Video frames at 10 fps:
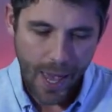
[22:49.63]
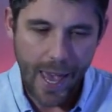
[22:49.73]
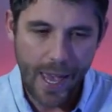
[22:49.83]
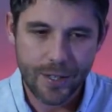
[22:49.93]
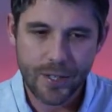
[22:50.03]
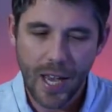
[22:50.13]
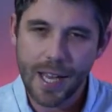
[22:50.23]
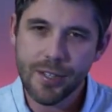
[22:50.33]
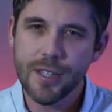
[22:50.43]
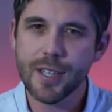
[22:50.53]
And
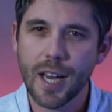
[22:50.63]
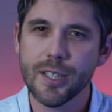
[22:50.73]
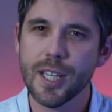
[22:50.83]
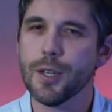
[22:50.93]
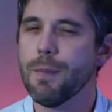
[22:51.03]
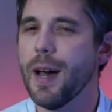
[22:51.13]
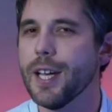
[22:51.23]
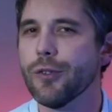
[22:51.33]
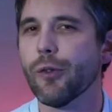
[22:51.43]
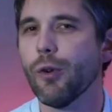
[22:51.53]
as he does, he has to
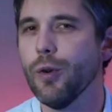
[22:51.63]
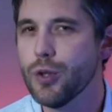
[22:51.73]
pass through